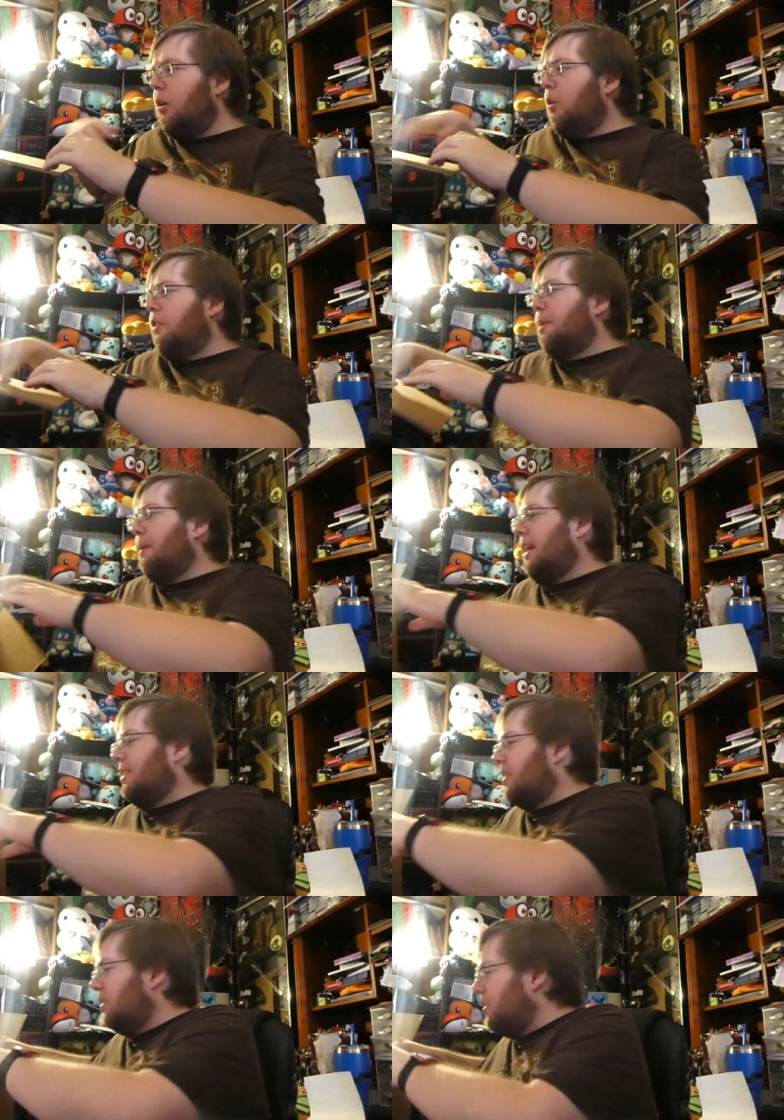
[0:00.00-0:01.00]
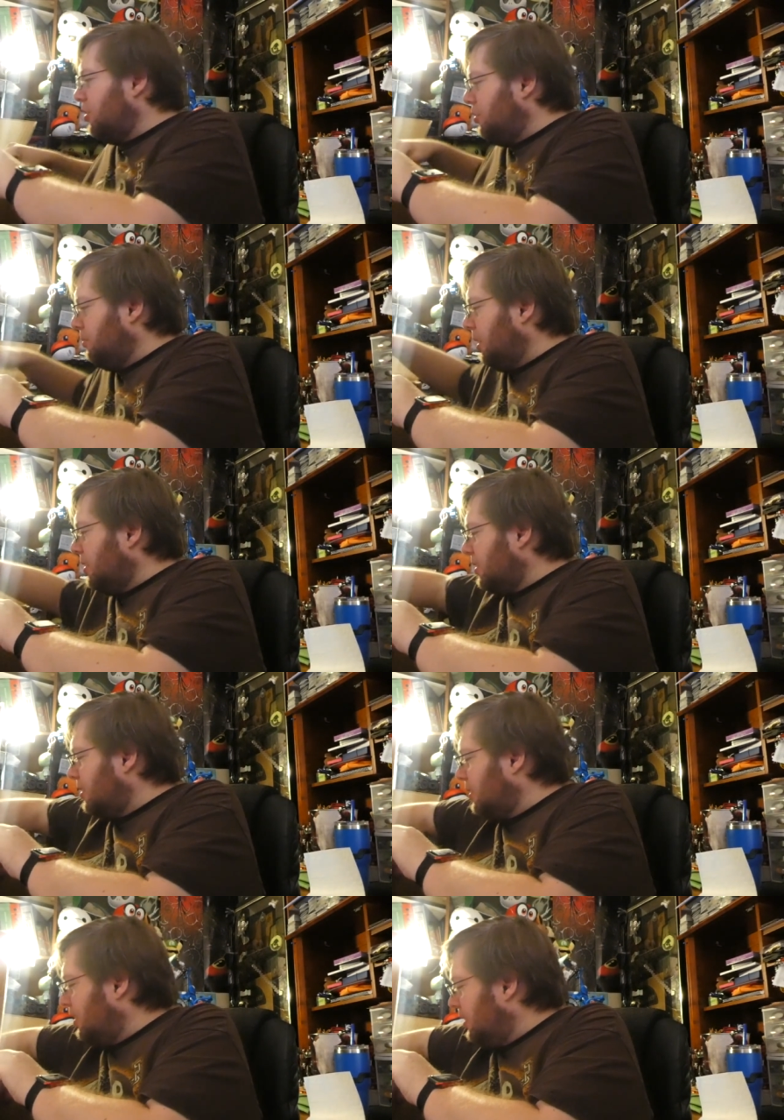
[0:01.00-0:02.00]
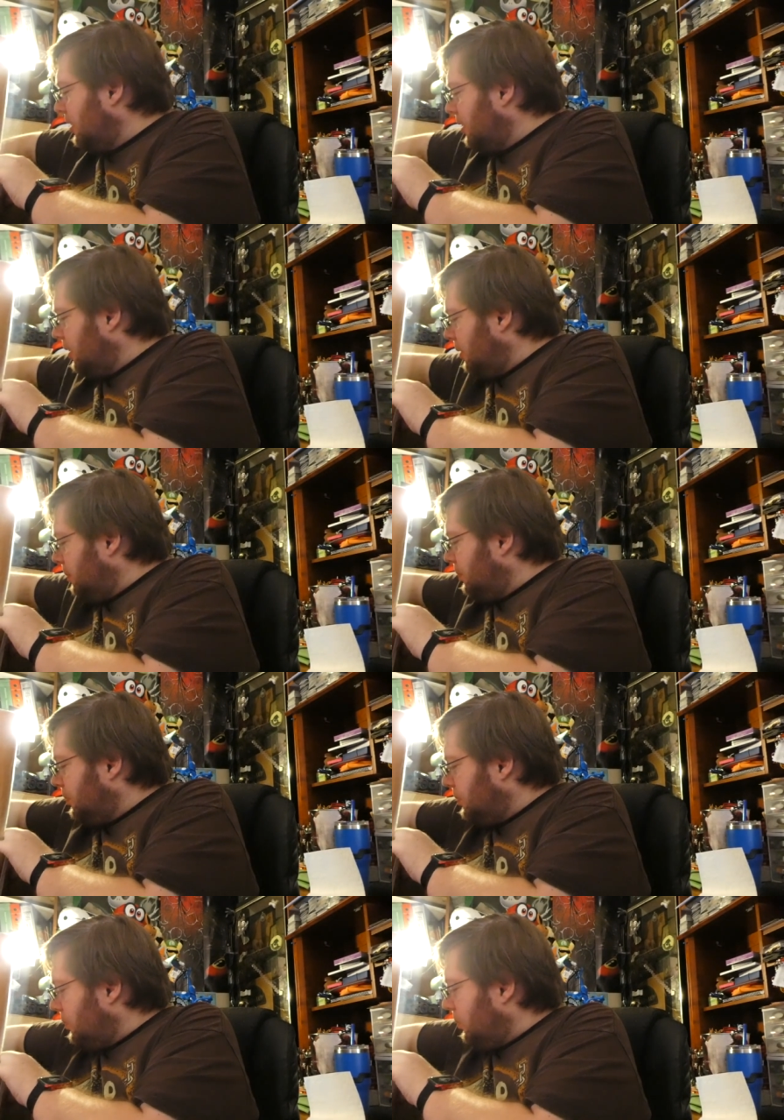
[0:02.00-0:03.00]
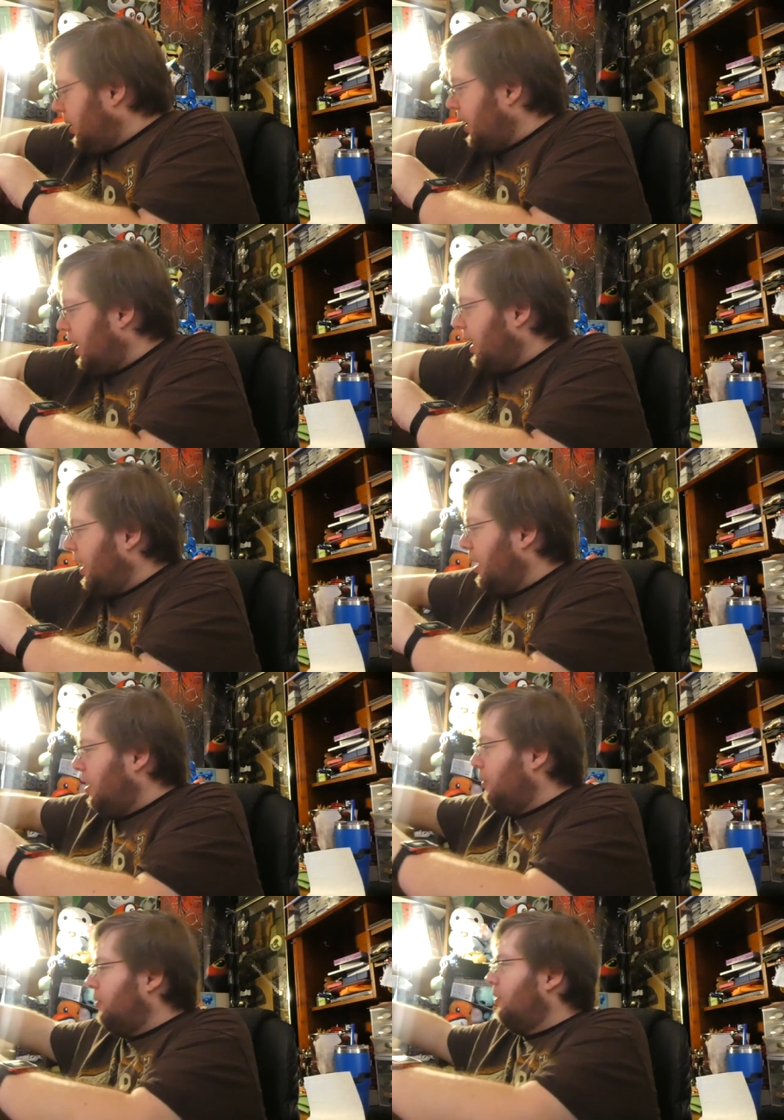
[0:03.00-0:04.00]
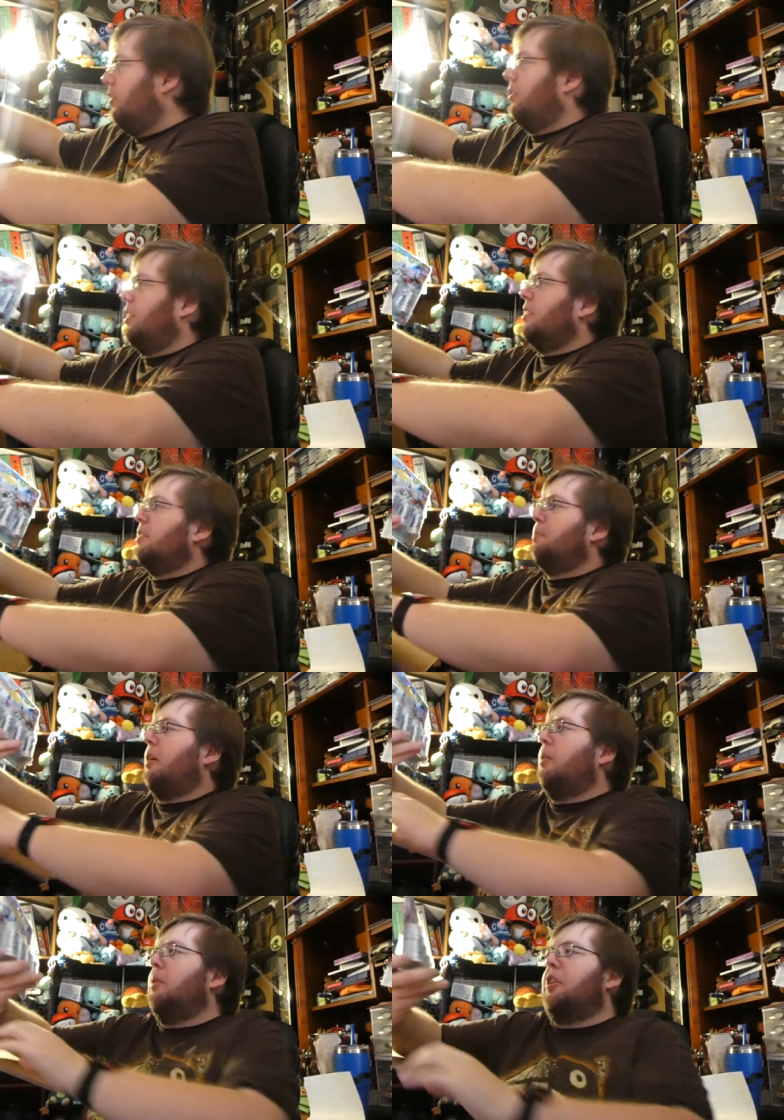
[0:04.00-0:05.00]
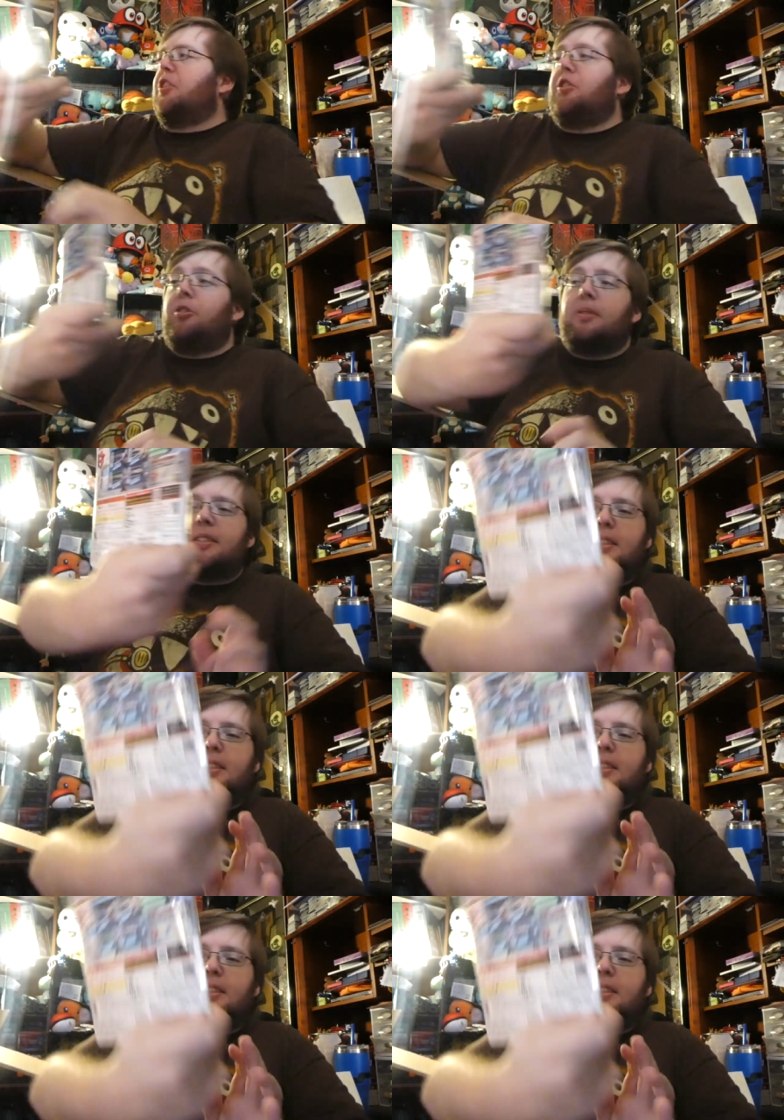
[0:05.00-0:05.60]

over the past two months. We have, this is probably one of the newest